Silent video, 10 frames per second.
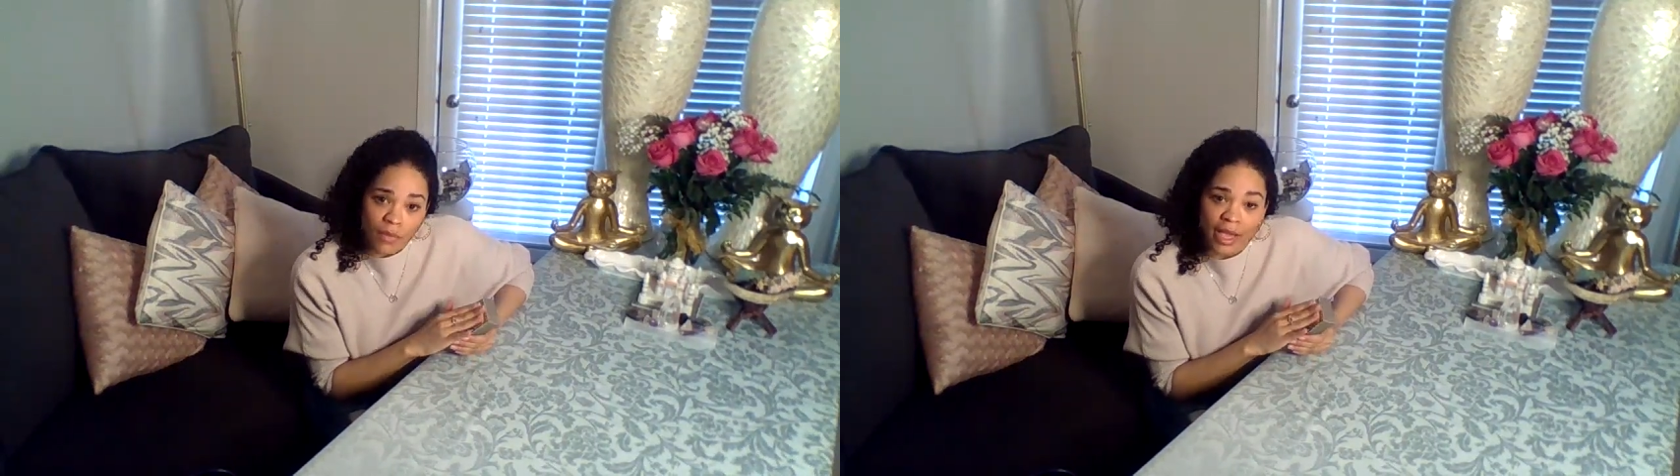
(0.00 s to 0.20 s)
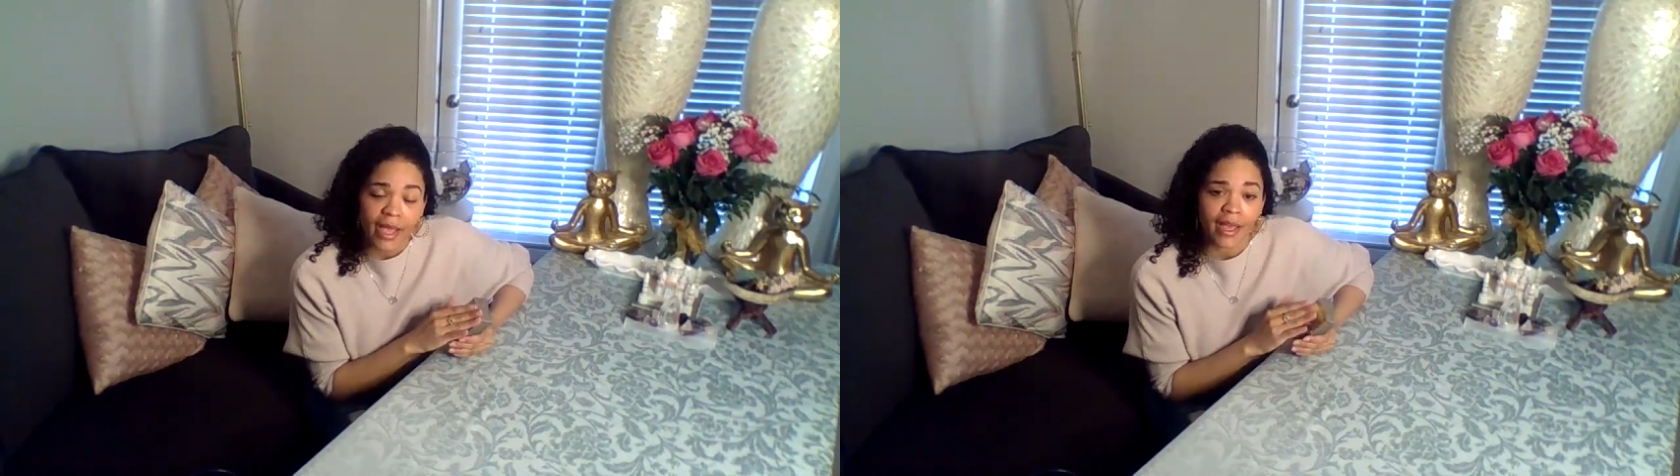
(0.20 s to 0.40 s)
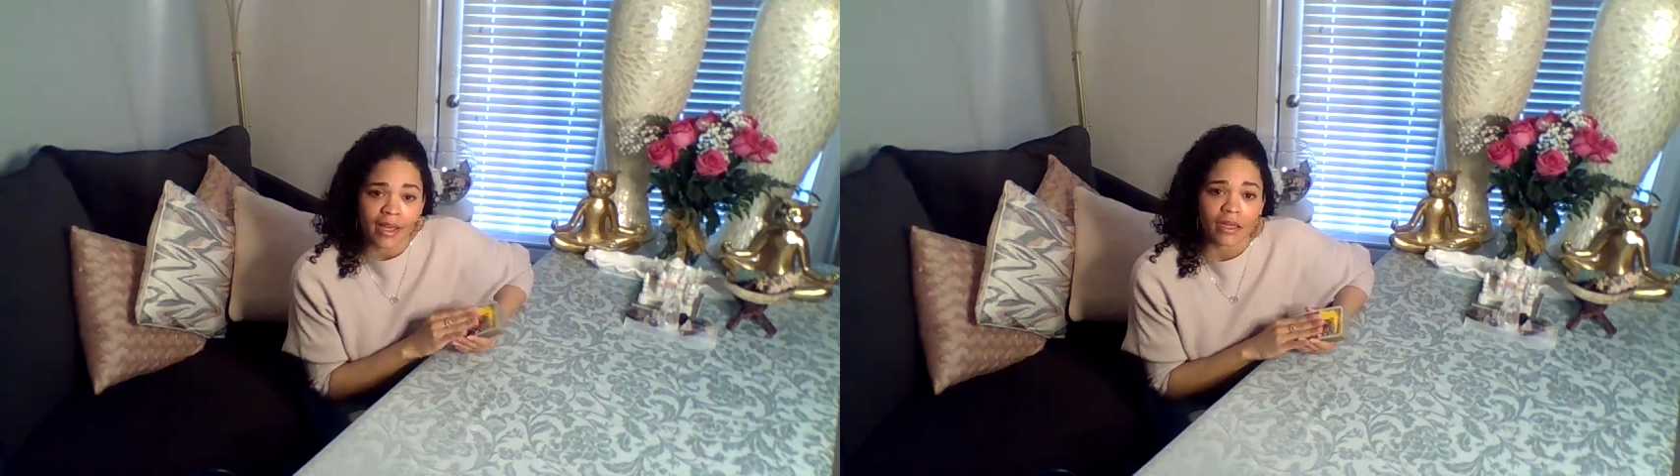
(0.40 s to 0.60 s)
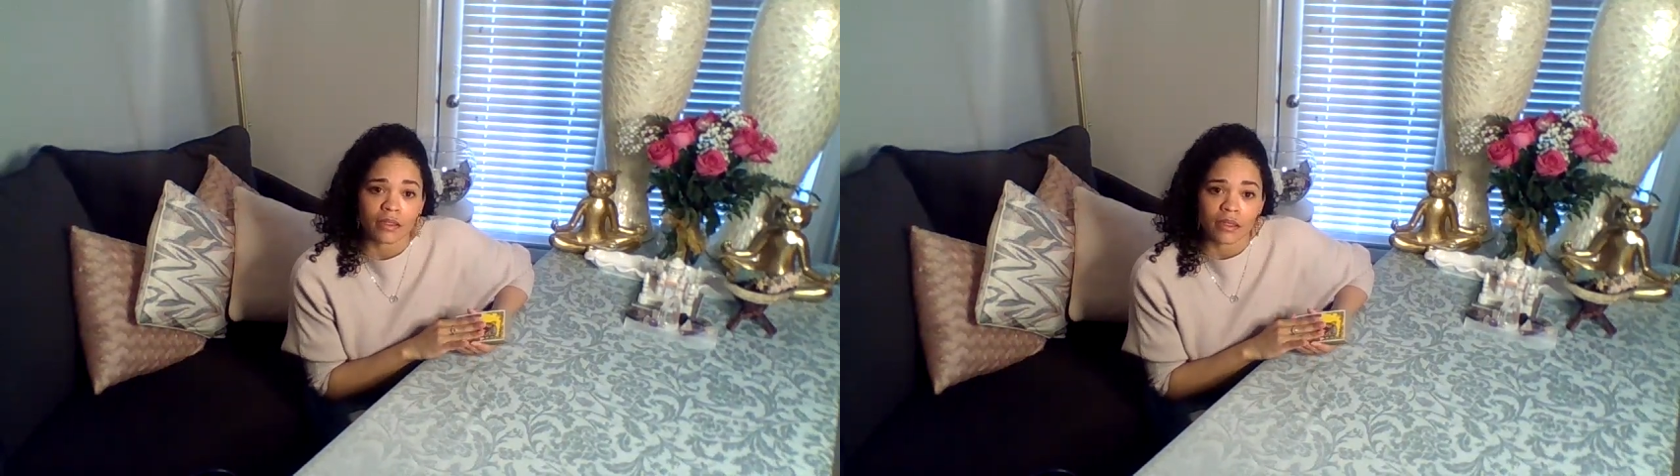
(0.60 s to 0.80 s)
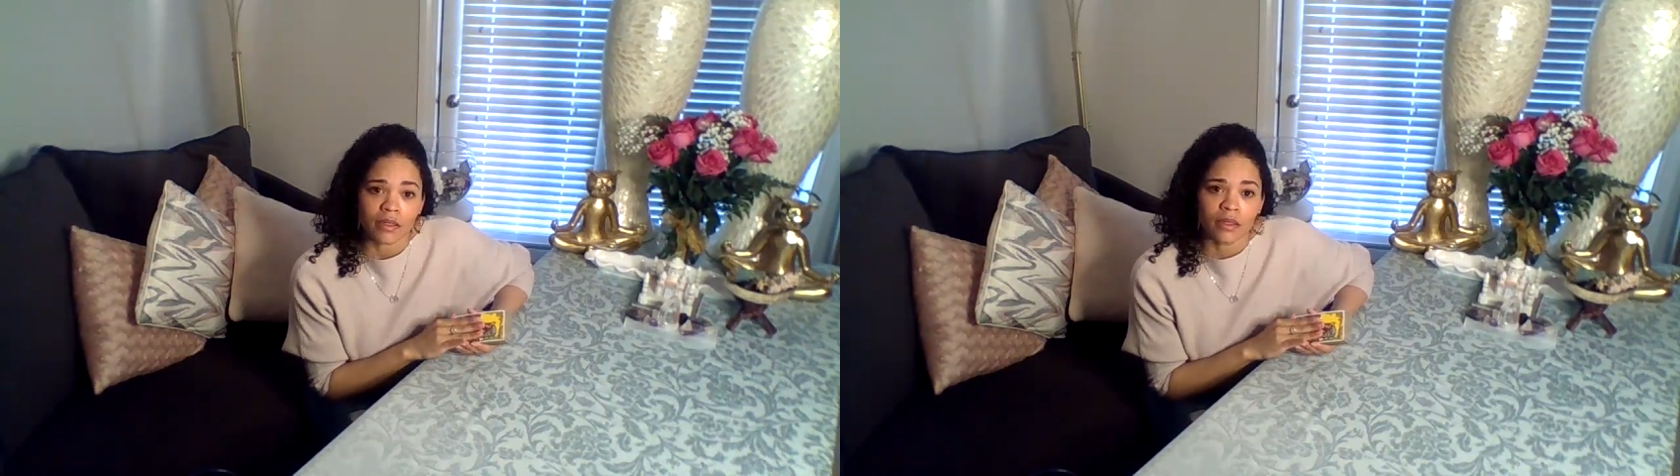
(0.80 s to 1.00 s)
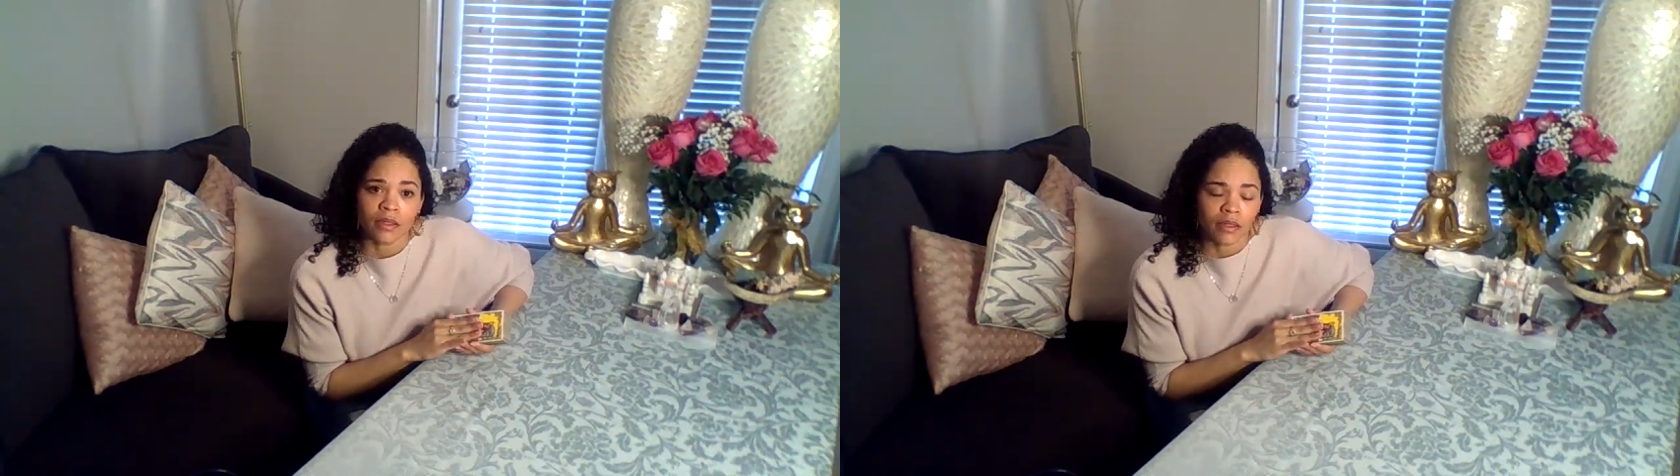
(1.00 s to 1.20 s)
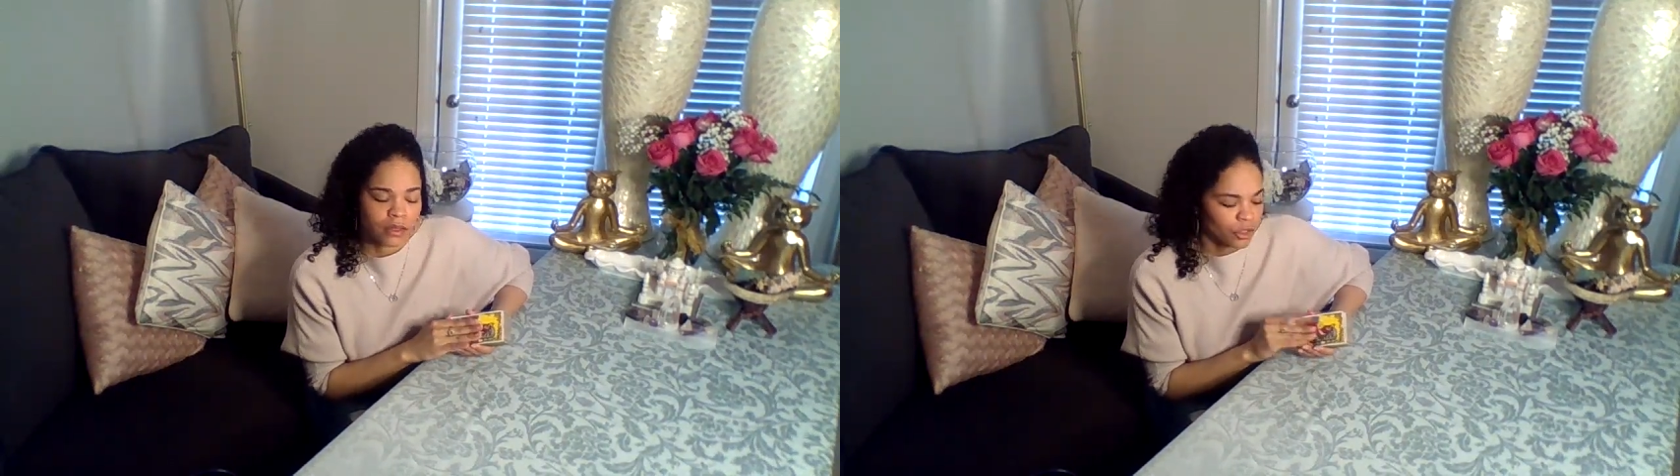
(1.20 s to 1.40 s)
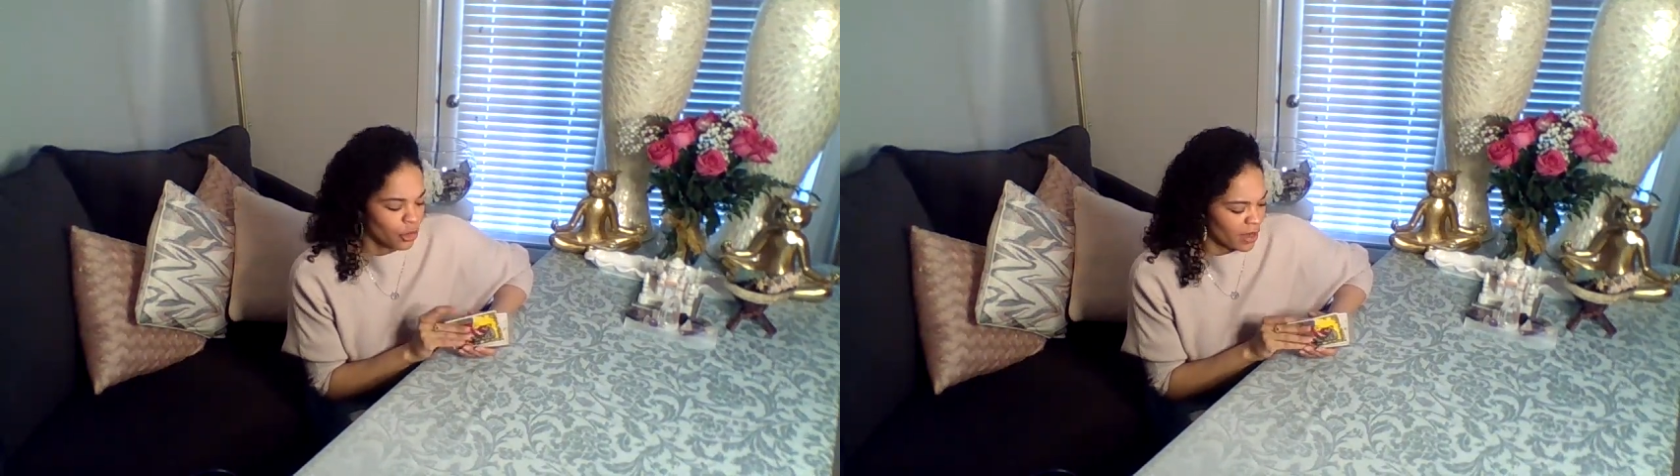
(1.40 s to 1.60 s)
And
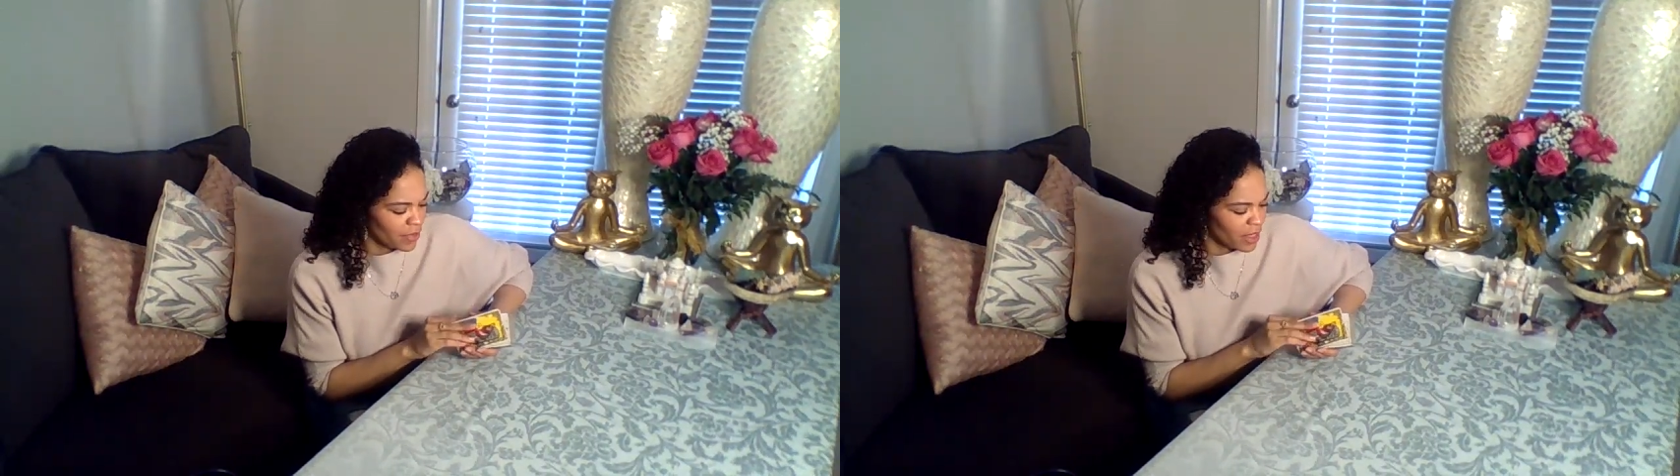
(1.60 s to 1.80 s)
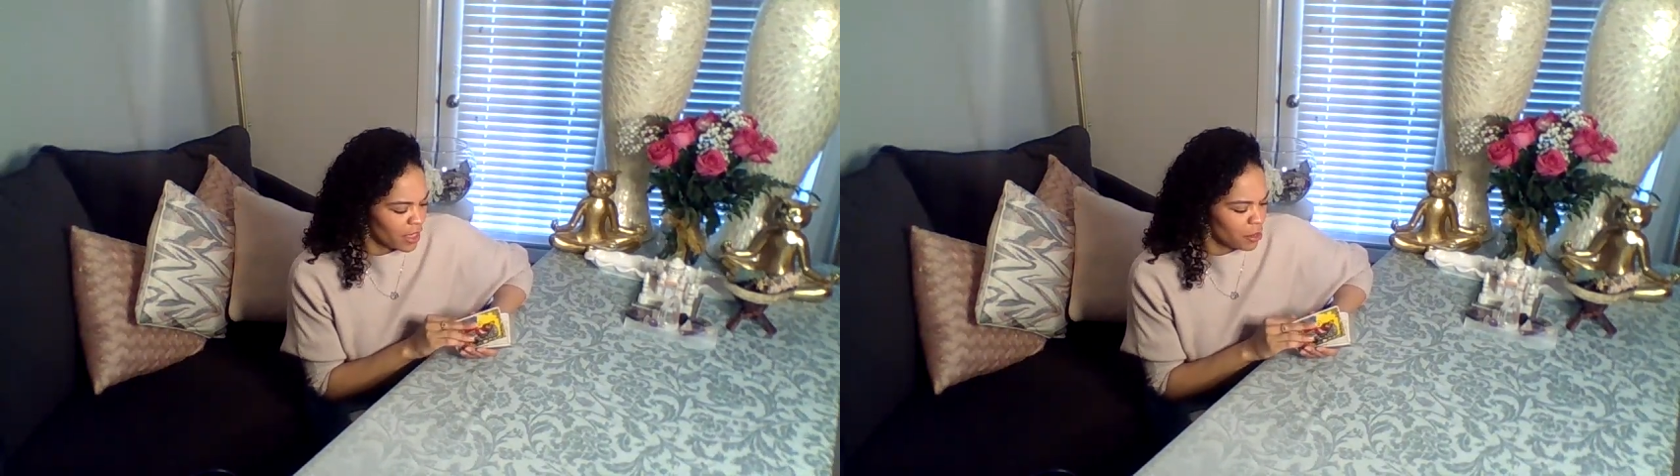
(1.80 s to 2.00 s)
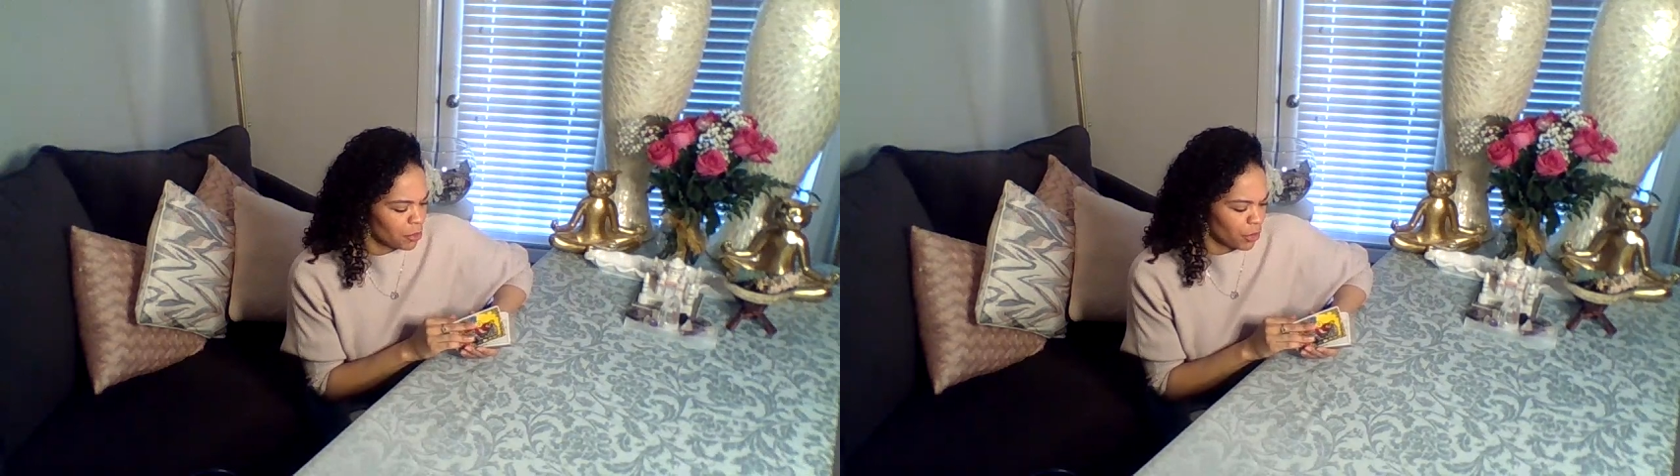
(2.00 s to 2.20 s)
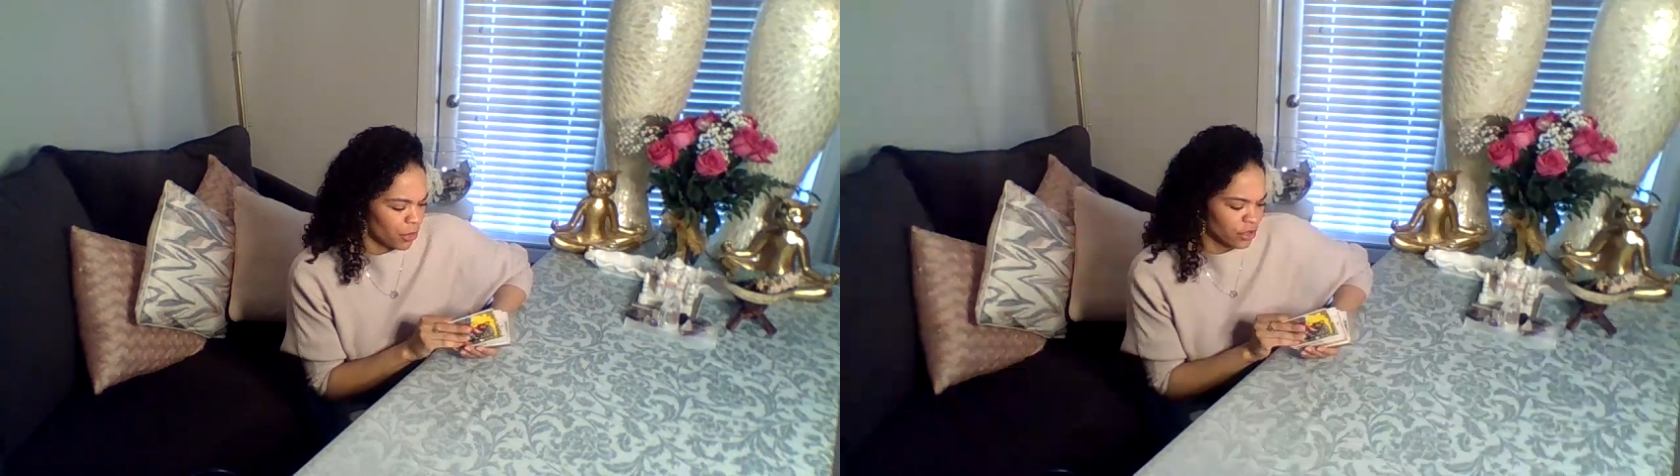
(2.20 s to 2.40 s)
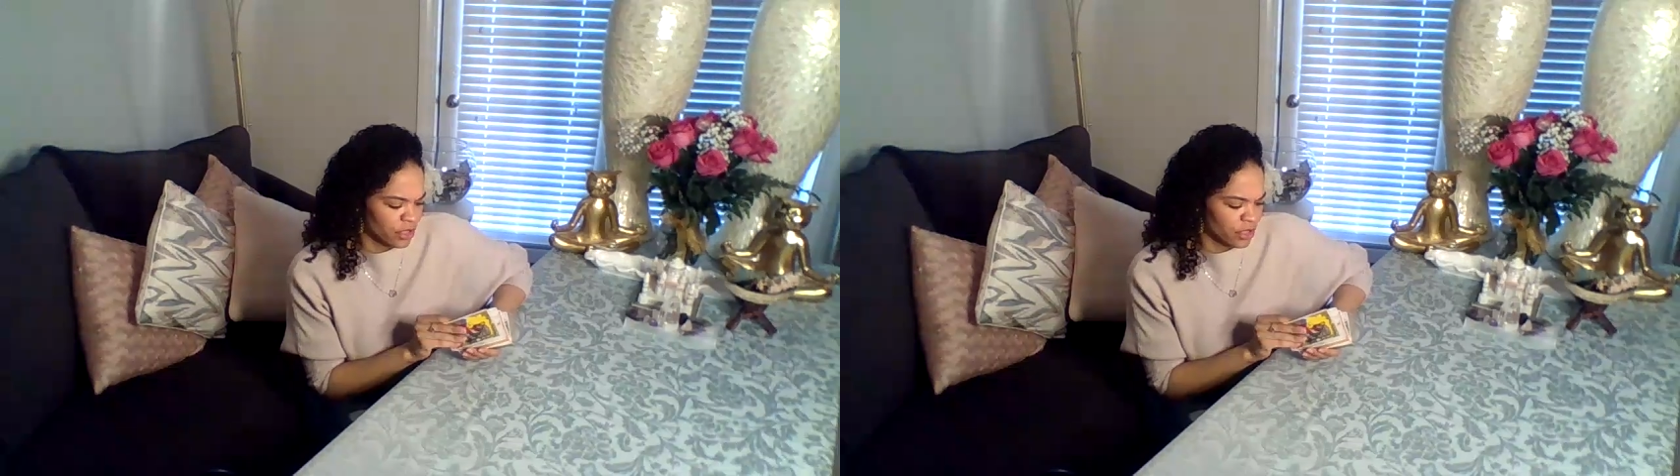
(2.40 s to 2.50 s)
you have the Emperor,